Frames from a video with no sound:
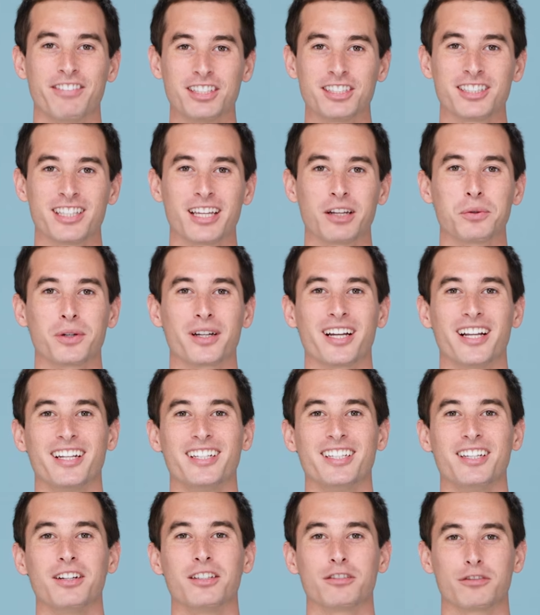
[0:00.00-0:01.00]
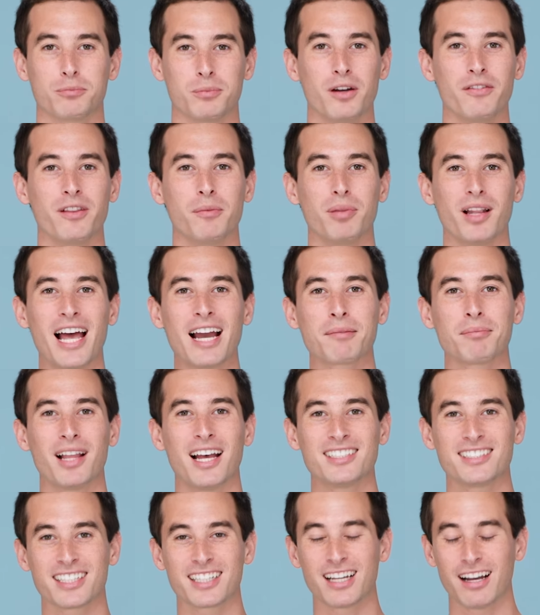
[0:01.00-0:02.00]
first thing we're going to do is remove the black
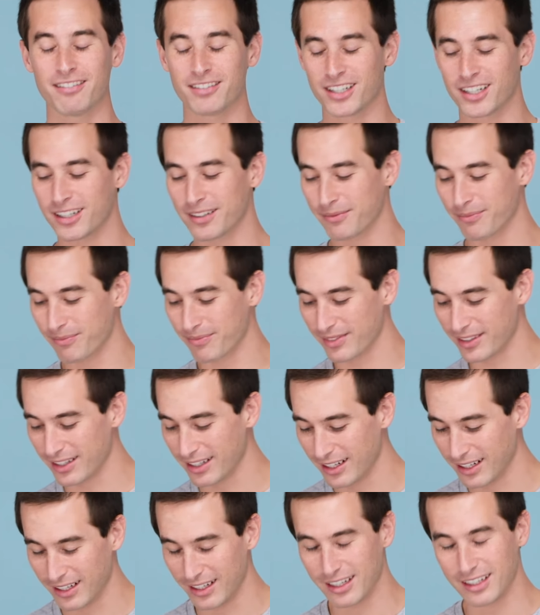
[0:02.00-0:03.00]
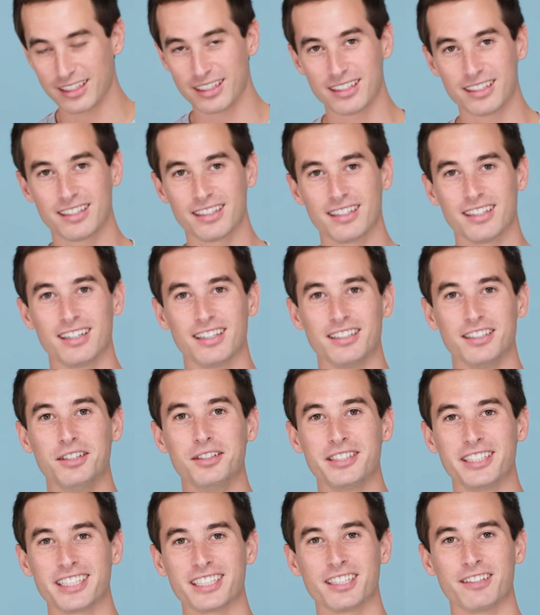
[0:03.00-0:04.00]
plastic cover.
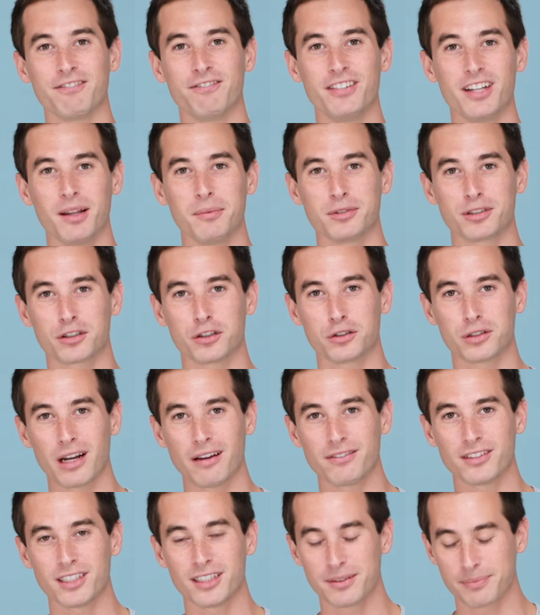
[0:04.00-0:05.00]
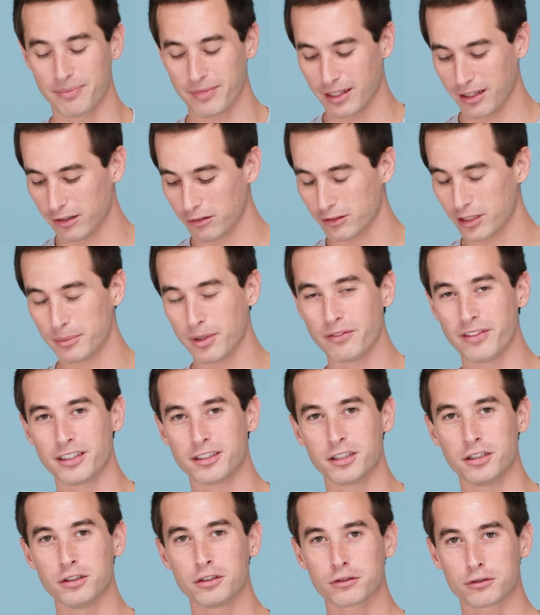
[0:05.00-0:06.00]
Using your Phillips screwdriver, remove the
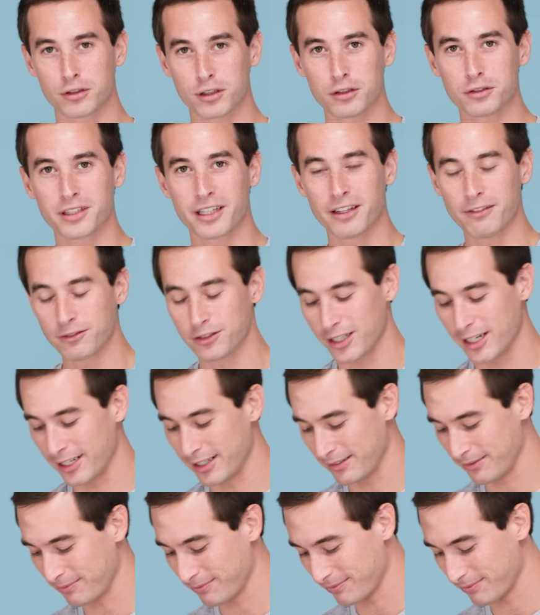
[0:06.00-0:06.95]
2 screws in the front.